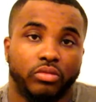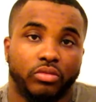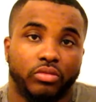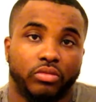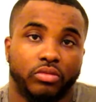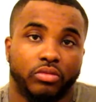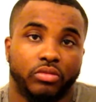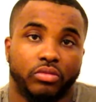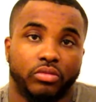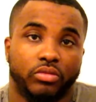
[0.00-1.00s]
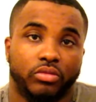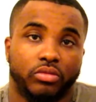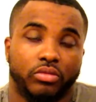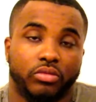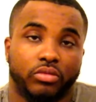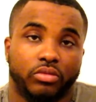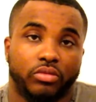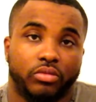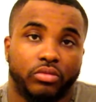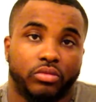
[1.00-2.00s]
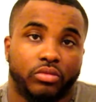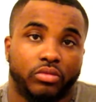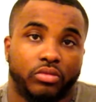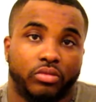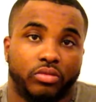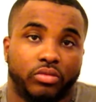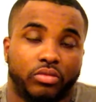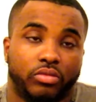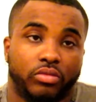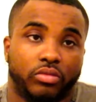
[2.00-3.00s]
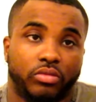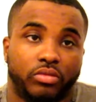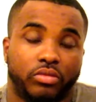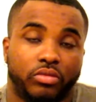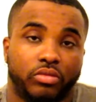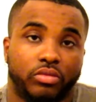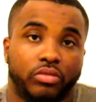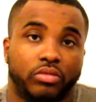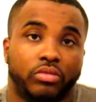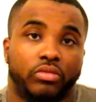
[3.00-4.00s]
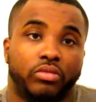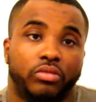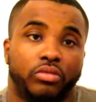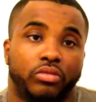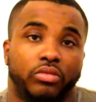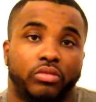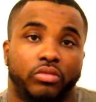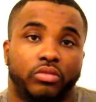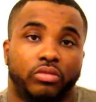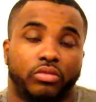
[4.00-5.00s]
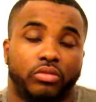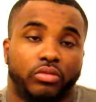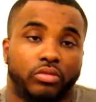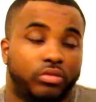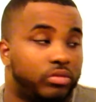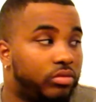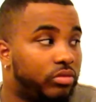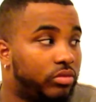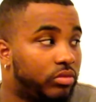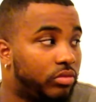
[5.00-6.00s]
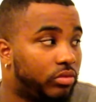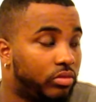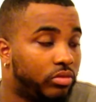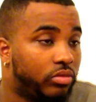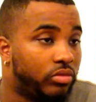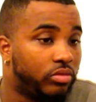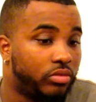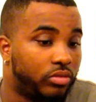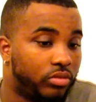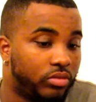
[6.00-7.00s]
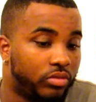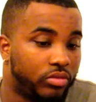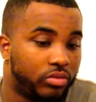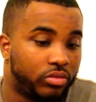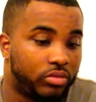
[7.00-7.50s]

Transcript: (not speaking)